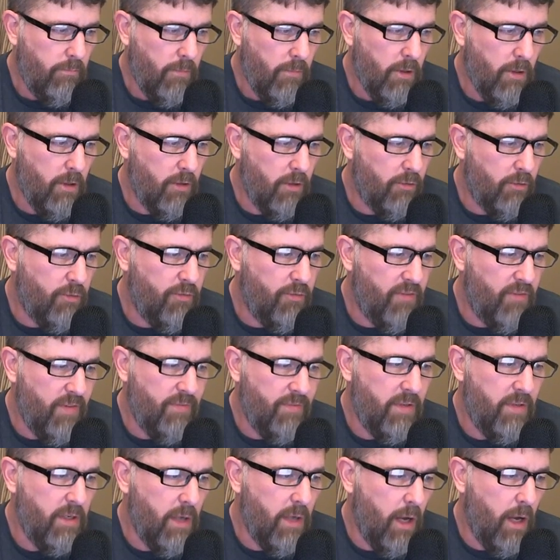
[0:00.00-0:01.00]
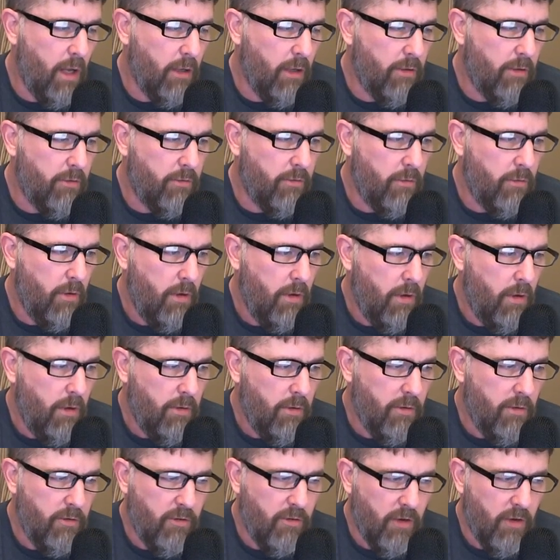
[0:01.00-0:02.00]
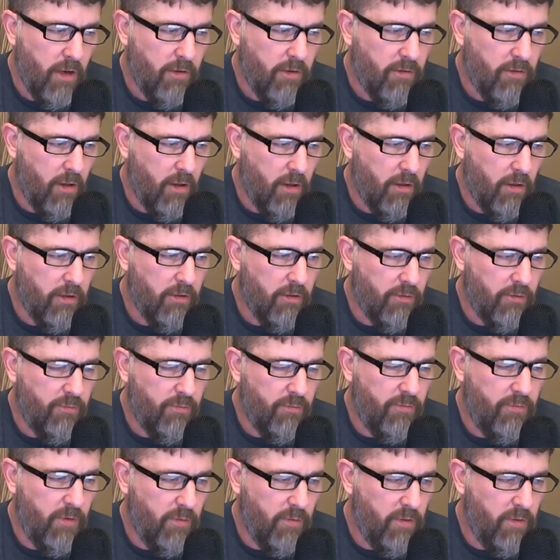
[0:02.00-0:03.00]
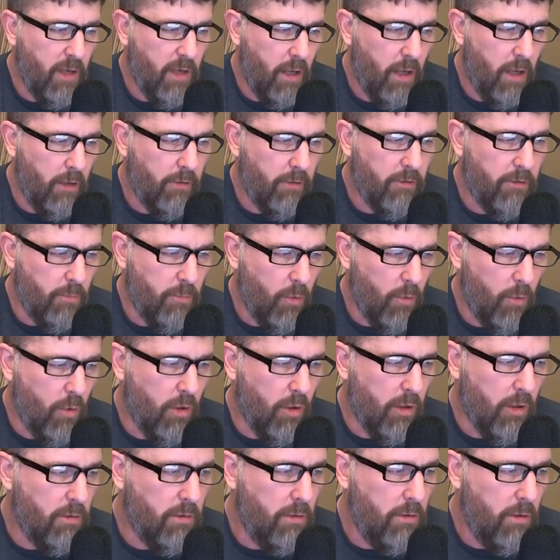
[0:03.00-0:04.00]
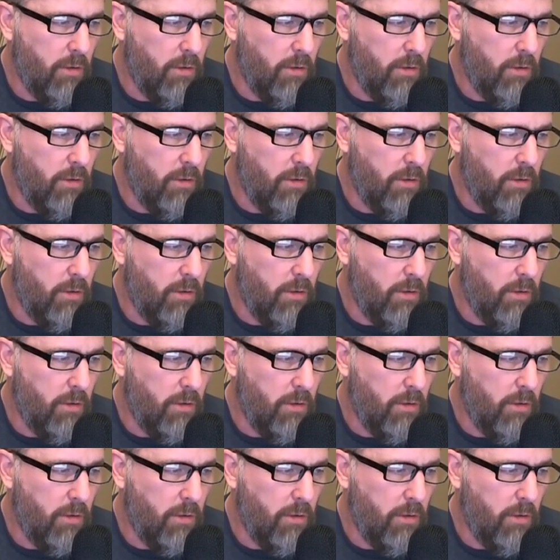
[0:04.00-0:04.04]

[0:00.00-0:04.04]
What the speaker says: is $50. The GHL is $50 more